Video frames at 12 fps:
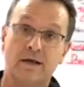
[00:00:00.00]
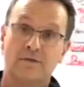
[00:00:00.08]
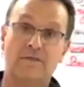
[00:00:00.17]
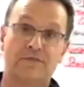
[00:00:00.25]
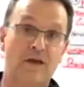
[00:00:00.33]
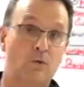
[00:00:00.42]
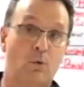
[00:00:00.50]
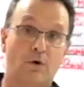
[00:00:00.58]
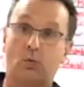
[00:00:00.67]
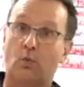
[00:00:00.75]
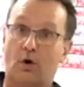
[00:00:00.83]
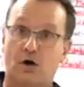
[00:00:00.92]
that they want
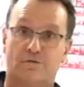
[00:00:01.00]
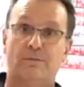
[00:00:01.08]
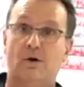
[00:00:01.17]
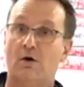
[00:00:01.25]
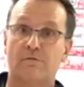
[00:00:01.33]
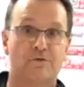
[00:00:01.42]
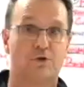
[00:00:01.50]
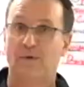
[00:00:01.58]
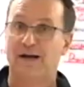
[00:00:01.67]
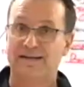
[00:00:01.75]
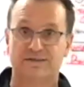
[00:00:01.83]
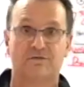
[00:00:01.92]
to work from home for the
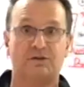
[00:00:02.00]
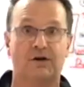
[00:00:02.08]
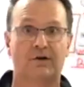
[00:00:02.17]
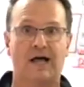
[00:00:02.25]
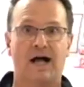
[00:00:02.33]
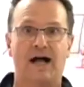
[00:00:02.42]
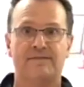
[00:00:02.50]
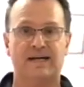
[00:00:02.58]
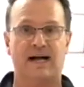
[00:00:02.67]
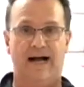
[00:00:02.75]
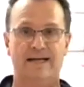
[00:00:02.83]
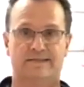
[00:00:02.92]
rest of their lives
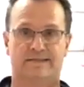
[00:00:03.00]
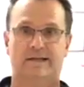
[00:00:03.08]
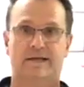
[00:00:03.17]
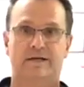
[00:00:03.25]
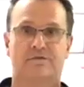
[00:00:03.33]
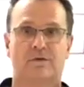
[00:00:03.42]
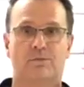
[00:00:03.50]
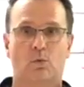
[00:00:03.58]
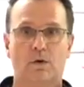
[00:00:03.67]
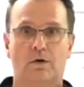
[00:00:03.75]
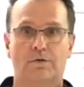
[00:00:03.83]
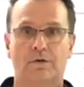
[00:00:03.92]
isolated from the
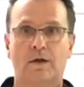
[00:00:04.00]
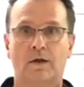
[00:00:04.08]
world.